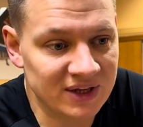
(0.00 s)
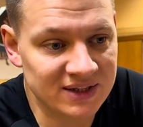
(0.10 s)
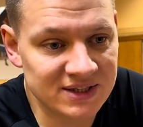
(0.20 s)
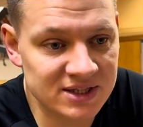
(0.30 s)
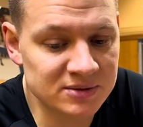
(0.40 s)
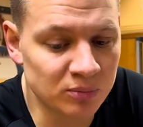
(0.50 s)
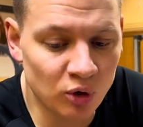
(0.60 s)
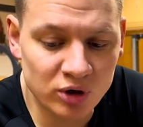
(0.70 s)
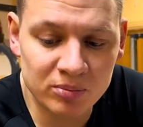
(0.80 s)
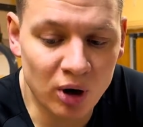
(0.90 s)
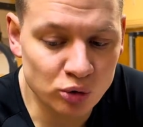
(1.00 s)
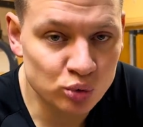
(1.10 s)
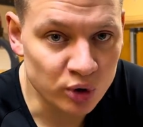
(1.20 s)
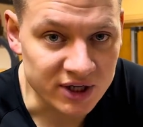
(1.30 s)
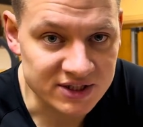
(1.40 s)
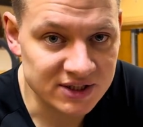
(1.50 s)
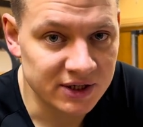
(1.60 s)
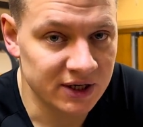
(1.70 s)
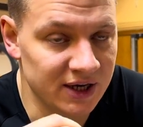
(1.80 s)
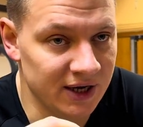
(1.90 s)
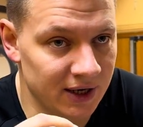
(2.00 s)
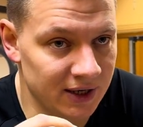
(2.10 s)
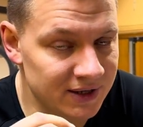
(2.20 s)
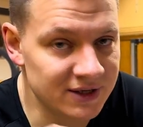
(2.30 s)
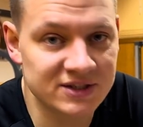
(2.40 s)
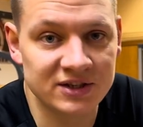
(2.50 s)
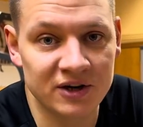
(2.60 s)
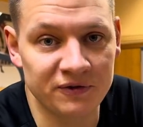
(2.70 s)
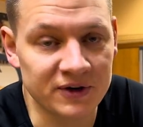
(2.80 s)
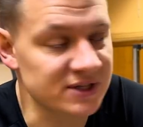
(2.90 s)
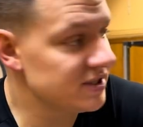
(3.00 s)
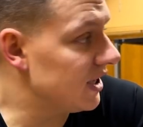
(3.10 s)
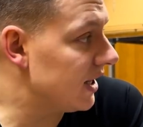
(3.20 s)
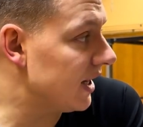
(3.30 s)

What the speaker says: this is more about wrist, and there's a difference.